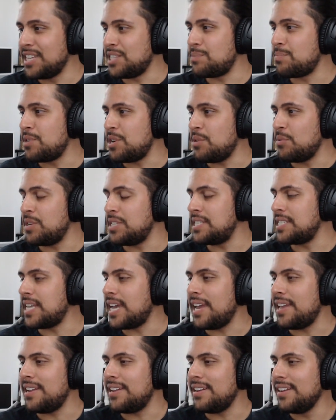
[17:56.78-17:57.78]
is pretty one
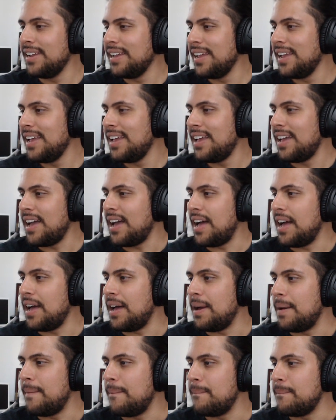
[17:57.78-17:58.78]
sided.
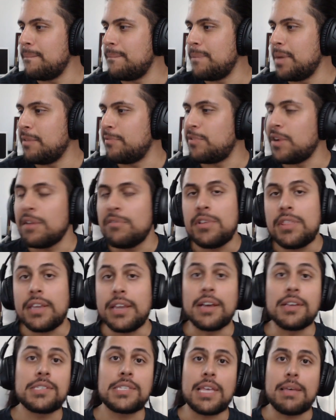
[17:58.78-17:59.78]
Um, but for
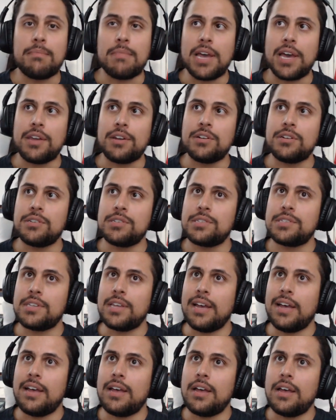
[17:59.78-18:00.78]
everything else that matters,
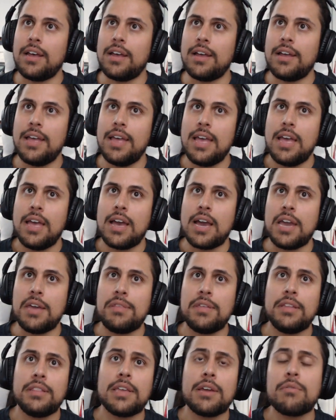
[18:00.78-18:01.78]
uh, I
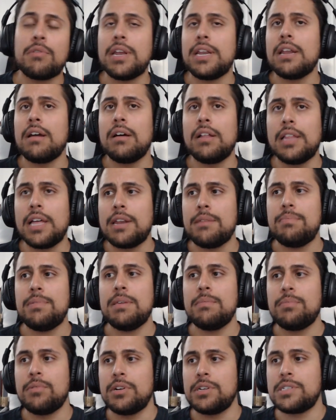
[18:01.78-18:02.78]
think that right now a lot of
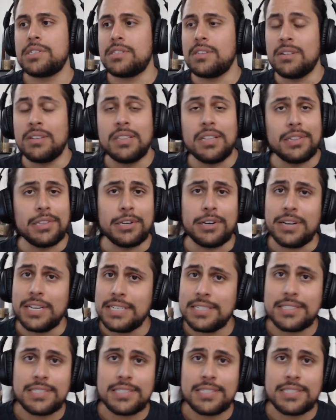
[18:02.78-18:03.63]
people are still in the learning